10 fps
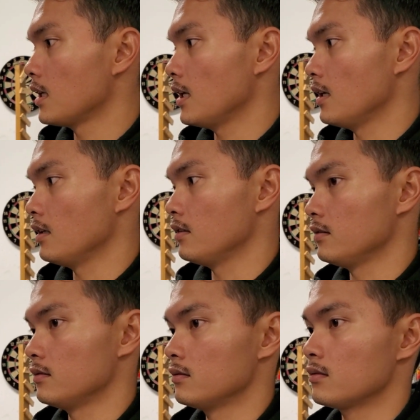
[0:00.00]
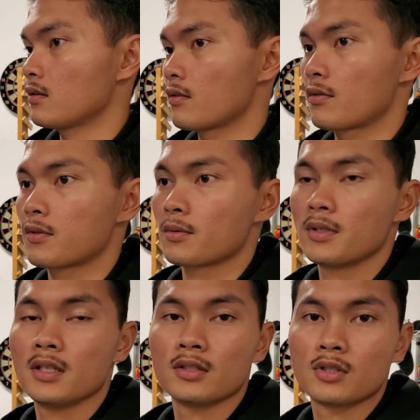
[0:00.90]
and
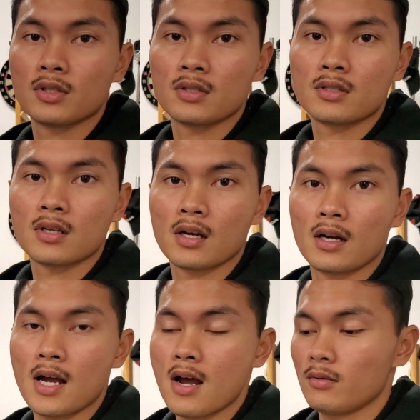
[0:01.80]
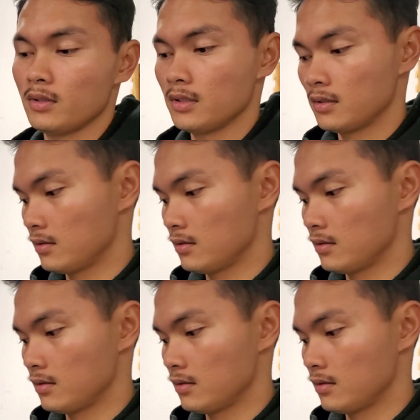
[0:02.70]
3 inches outlet.